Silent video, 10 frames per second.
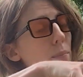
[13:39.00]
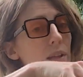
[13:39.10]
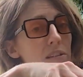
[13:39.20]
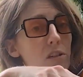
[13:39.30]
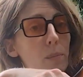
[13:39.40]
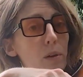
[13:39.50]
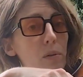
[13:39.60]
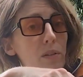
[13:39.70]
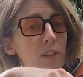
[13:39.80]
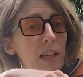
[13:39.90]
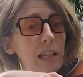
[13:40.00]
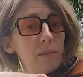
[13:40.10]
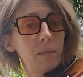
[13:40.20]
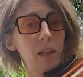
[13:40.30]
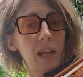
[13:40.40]
Place your bow on the
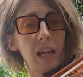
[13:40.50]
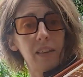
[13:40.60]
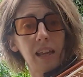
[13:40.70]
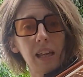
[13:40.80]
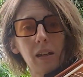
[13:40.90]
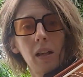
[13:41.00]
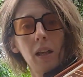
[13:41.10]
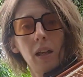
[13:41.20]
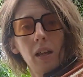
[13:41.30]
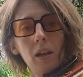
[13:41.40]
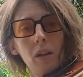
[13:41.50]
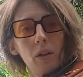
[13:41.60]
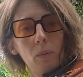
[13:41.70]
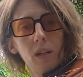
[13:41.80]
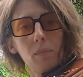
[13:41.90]
violin, and then
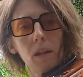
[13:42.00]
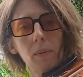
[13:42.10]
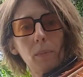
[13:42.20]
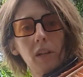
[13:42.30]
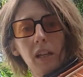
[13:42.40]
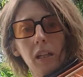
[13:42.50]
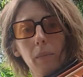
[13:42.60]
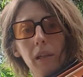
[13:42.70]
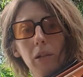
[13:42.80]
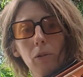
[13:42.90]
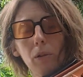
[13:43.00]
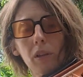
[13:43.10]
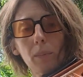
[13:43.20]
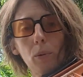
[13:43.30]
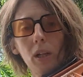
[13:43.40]
we can maybe put it in the middle or
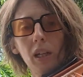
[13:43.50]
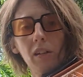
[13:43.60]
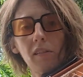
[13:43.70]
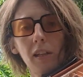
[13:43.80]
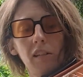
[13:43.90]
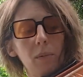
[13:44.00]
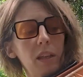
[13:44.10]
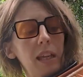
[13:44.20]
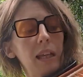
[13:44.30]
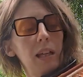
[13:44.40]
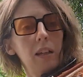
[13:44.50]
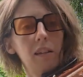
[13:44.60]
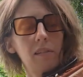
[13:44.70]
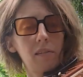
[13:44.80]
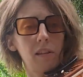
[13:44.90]
at the point. It doesn't need to be at the heel at
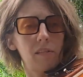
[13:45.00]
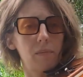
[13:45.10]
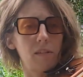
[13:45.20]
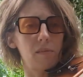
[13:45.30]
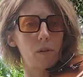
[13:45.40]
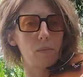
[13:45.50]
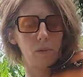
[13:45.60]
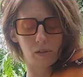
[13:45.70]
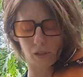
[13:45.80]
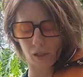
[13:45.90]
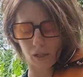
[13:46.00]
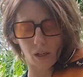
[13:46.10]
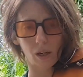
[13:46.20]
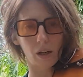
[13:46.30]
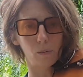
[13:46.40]
this moment.
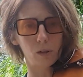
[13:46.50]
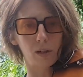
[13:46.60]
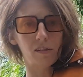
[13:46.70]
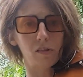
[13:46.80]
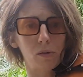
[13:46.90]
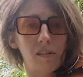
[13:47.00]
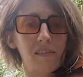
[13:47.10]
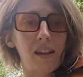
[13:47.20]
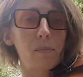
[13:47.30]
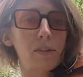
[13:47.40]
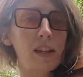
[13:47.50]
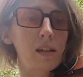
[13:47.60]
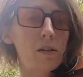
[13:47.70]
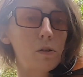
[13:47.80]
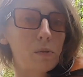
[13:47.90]
I want you to do the same
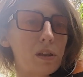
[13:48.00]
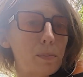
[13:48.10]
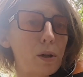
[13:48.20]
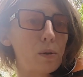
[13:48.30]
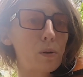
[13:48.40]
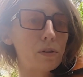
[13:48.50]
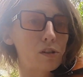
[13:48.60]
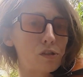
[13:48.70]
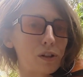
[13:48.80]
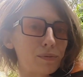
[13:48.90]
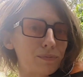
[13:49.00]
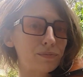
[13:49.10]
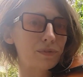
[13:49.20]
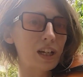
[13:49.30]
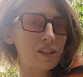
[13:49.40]
thing with the bow on the string,
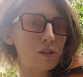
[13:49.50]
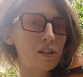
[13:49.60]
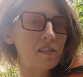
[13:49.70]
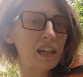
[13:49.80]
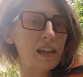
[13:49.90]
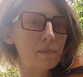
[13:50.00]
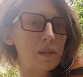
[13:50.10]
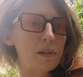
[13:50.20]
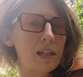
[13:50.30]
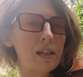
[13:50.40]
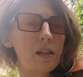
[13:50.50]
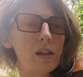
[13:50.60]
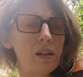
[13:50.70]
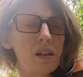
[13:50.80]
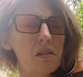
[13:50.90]
and try to get, maybe
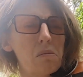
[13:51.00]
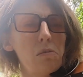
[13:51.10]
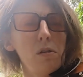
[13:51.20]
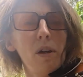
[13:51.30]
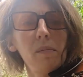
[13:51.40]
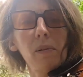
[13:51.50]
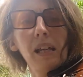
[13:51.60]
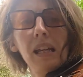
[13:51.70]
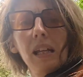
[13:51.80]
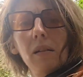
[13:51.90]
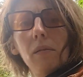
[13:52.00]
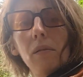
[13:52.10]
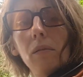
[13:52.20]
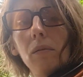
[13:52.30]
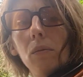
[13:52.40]
you might play
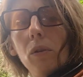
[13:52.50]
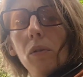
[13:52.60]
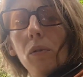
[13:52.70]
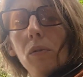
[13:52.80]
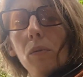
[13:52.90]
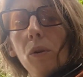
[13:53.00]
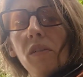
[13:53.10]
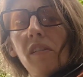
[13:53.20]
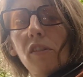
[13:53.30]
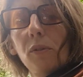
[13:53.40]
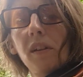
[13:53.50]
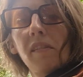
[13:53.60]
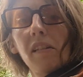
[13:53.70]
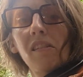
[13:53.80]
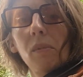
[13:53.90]
1 to 3
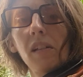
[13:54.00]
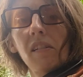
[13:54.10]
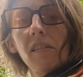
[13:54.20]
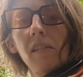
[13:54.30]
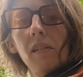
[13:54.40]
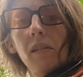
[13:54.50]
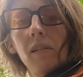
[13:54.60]
centimeters